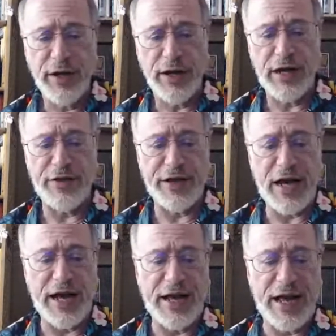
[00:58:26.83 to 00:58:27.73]

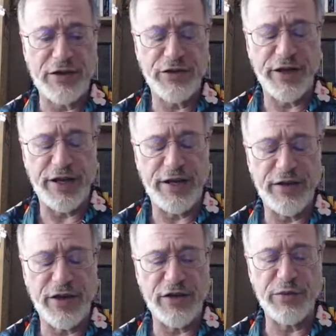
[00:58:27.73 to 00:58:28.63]
The
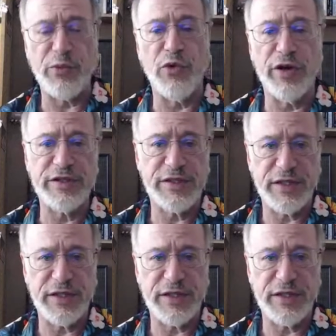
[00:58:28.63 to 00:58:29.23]
husband worked